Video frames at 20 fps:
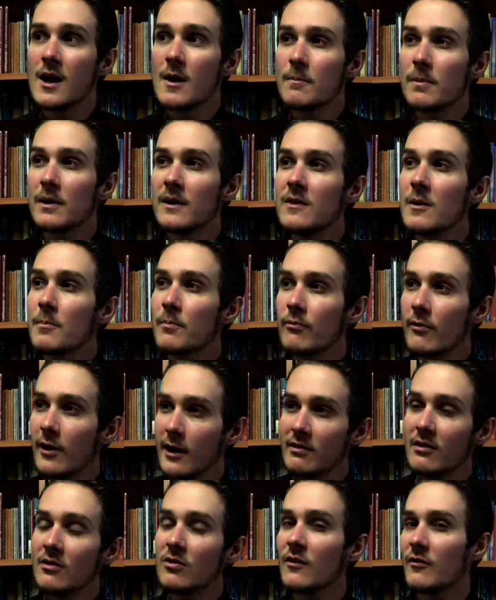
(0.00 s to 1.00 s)
But in the
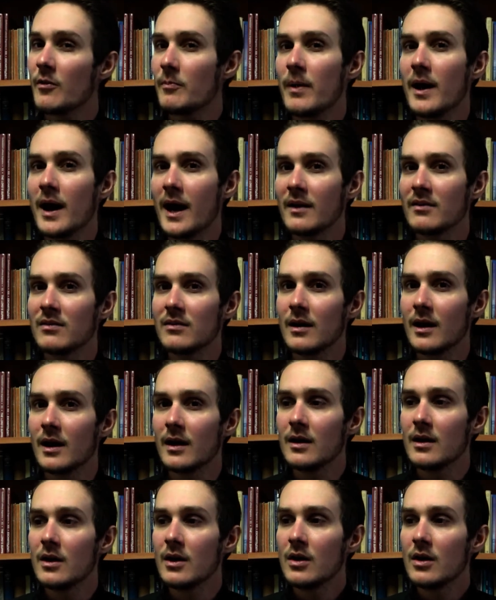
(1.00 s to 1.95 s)
presence of a pastor,